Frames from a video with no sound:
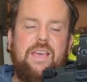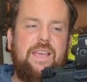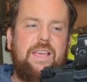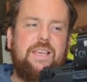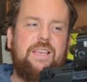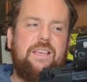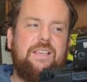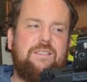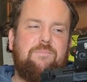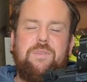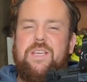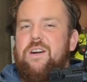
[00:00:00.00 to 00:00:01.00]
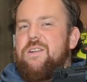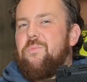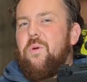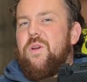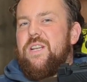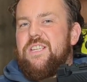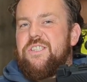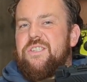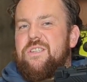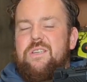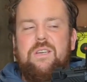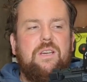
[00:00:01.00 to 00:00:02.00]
it'd be kind of pointless.